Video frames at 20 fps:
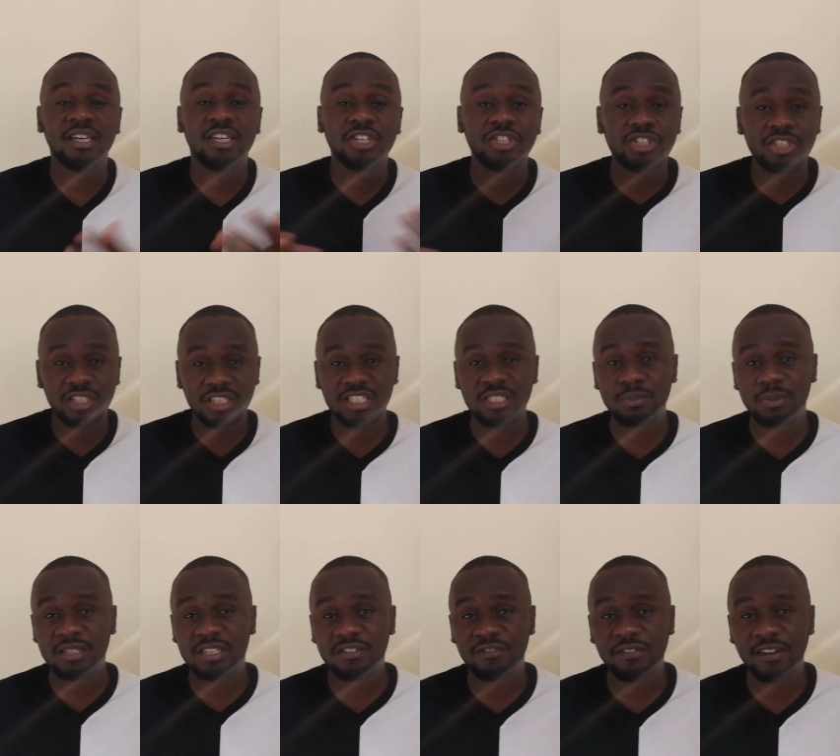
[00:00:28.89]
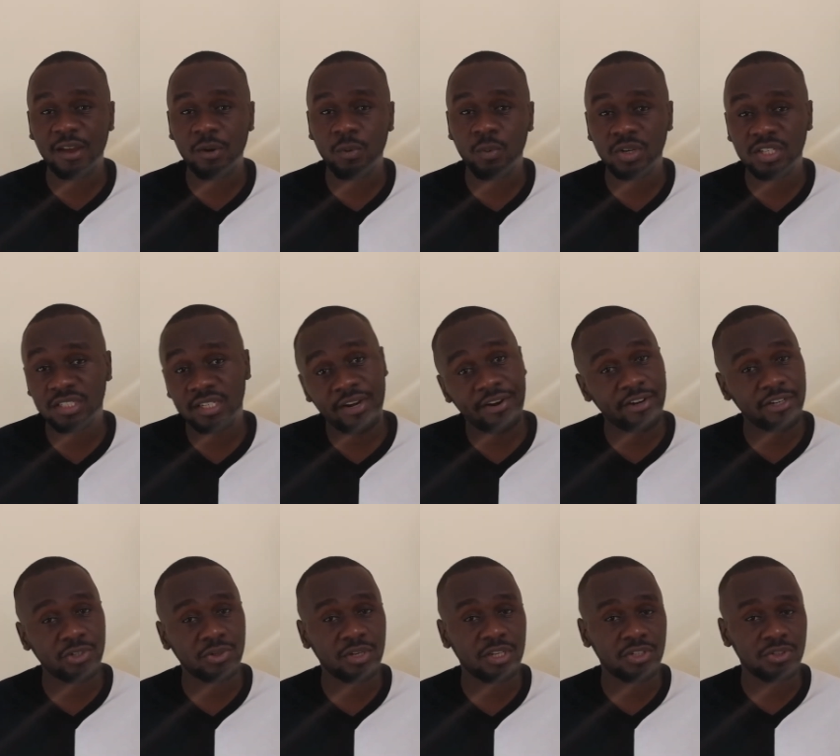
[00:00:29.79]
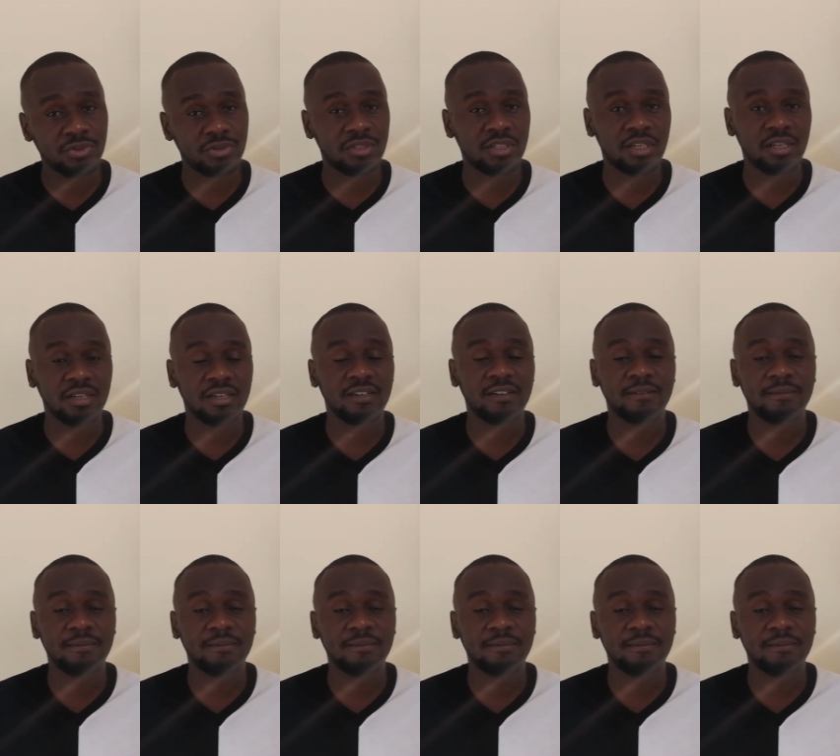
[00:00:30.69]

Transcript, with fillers: She didn't specify which direction I should take.